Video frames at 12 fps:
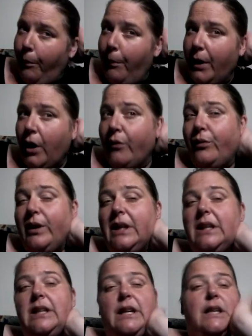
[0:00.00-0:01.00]
But I
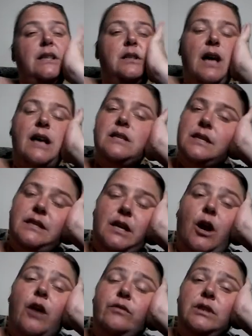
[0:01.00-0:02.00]
really needed, as I
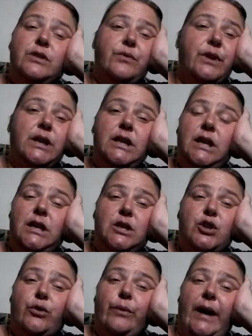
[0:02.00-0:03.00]
said, I just really needed
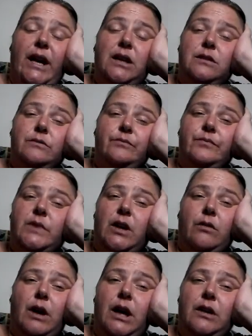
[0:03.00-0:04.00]
to rant
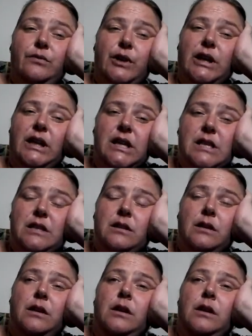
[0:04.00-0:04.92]
and rave, I guess.